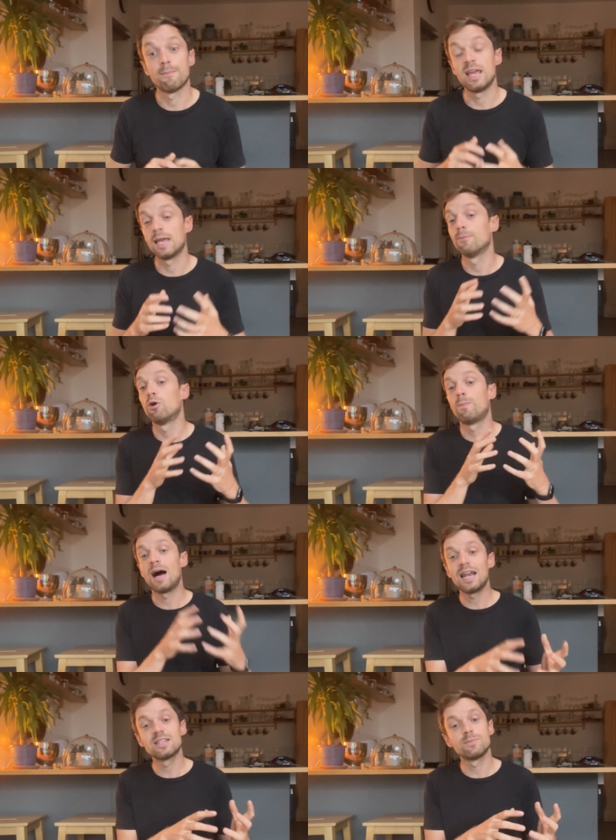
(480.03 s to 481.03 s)
make it more
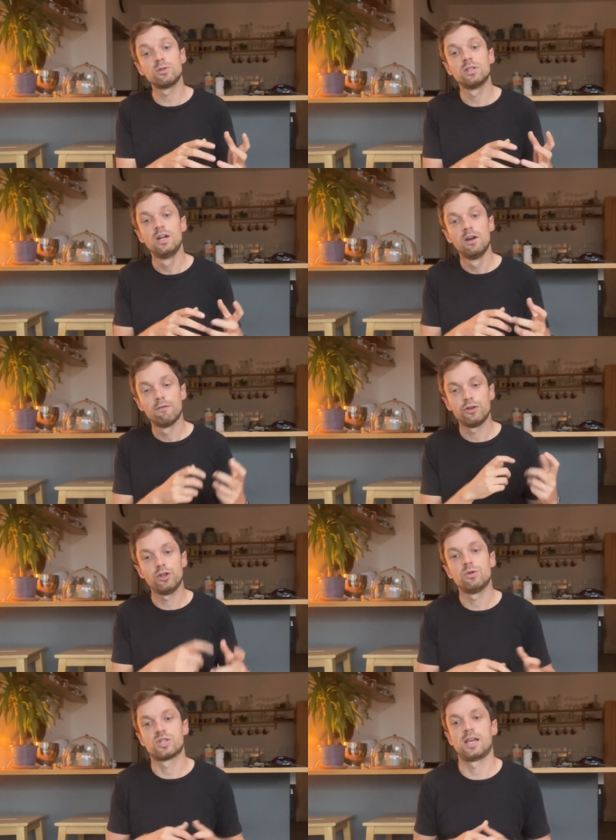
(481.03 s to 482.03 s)
palatable for
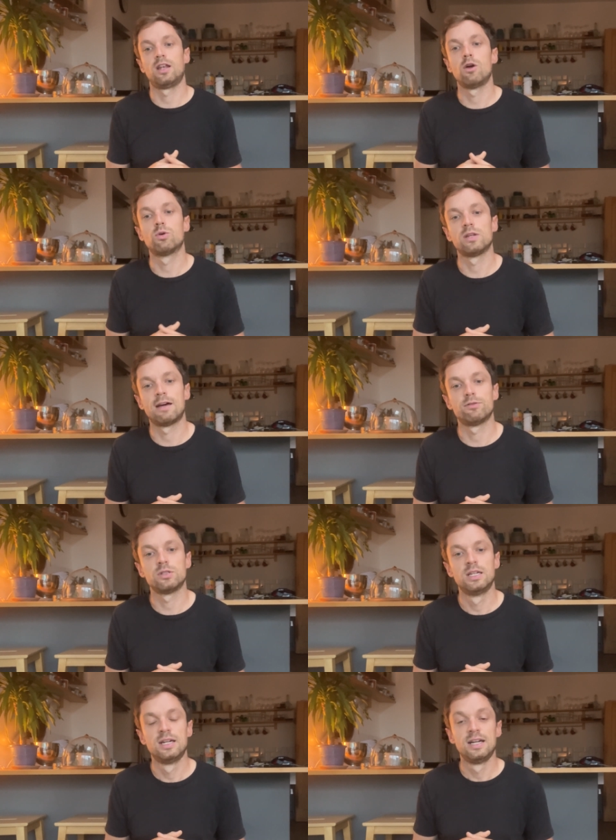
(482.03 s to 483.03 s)
use at local
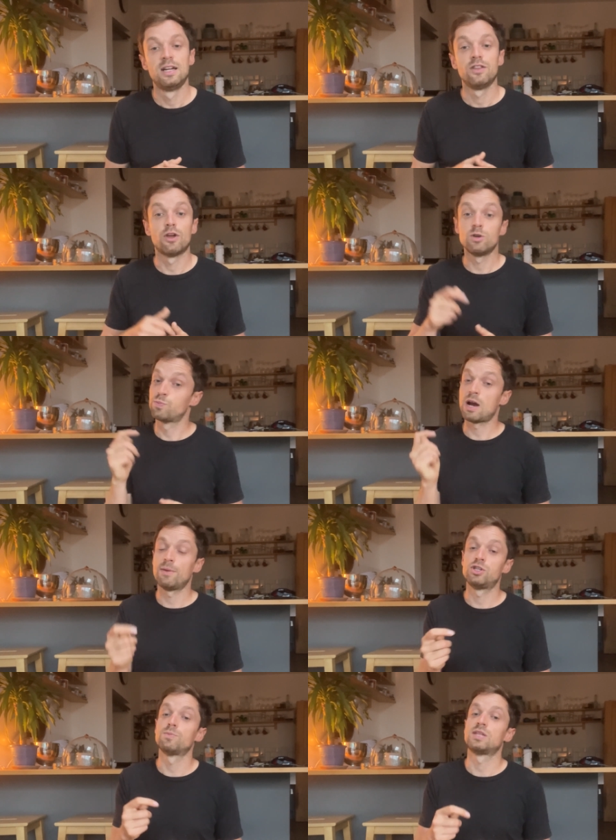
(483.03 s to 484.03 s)
level, those
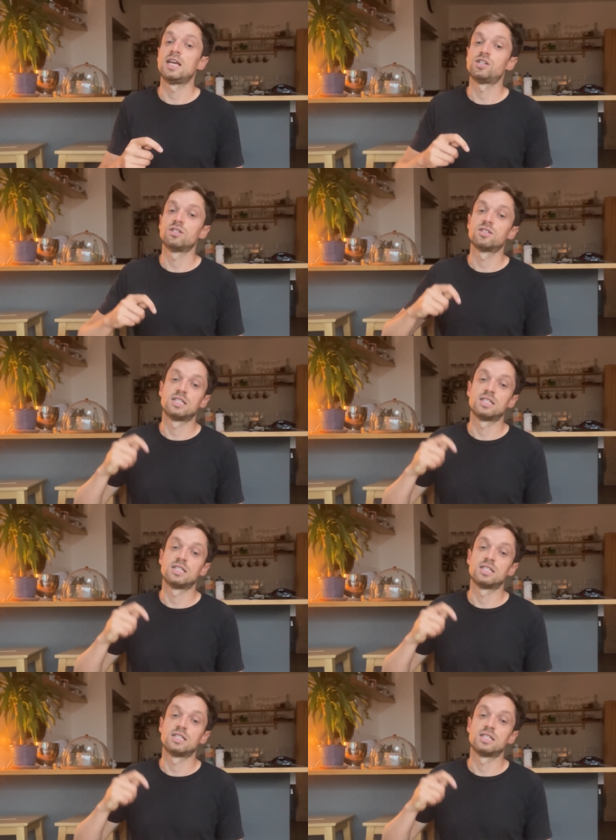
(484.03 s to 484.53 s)
primary substations